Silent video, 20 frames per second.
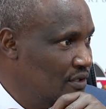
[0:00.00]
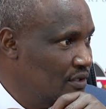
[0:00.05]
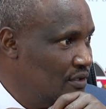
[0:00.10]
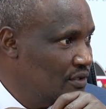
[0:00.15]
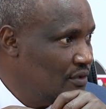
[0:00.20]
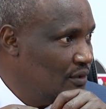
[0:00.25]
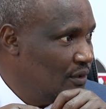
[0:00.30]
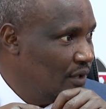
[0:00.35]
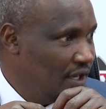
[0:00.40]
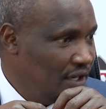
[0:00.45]

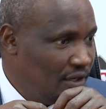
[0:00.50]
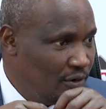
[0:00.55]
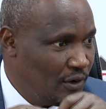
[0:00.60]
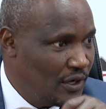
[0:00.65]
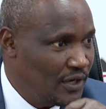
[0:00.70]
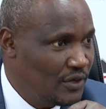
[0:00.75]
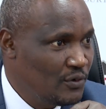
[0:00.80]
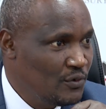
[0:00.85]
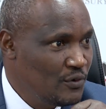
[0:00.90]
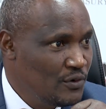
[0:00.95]
So
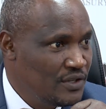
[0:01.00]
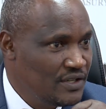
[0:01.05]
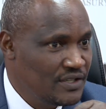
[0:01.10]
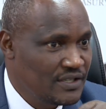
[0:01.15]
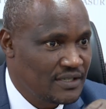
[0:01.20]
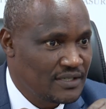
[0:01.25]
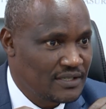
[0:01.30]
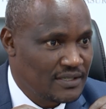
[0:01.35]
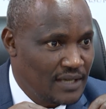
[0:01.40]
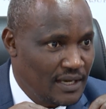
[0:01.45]
anyone who
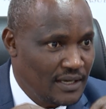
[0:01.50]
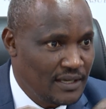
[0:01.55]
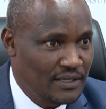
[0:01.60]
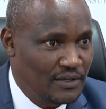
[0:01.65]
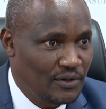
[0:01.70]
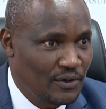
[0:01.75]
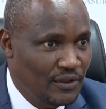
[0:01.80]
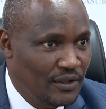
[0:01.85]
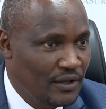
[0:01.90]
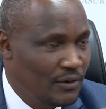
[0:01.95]
is
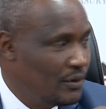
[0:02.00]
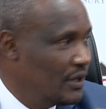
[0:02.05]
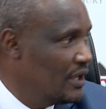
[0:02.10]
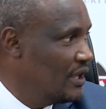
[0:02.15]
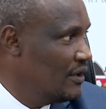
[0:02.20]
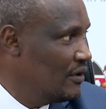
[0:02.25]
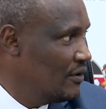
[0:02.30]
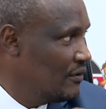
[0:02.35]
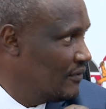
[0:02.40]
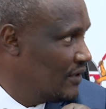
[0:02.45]
standing on the
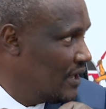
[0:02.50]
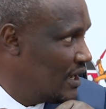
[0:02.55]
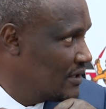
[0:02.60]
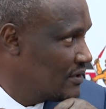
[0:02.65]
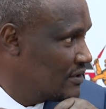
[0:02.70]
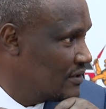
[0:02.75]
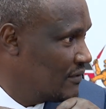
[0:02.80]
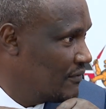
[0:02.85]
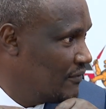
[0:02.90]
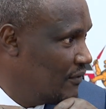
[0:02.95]
way of
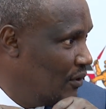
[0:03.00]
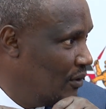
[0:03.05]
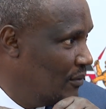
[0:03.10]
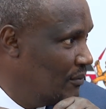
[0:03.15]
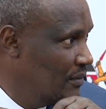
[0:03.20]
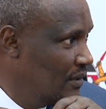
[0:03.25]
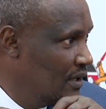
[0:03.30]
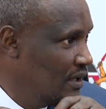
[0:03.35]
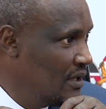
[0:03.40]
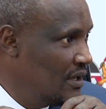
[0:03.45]
that
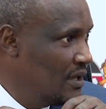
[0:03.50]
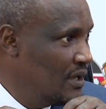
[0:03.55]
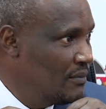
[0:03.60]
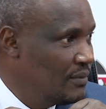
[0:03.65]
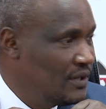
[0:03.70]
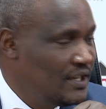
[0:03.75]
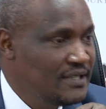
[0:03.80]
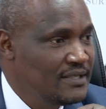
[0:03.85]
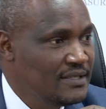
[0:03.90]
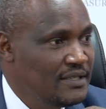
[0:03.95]
reform,
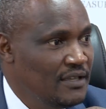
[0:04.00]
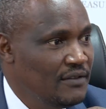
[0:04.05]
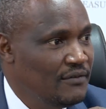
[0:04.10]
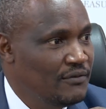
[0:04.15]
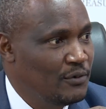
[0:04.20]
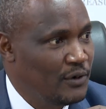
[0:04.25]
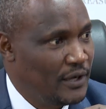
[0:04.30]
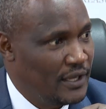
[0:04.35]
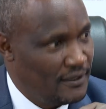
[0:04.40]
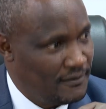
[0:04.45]
please
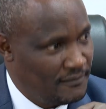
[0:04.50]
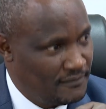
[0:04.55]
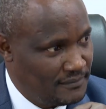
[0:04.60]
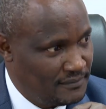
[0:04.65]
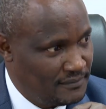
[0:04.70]
give way.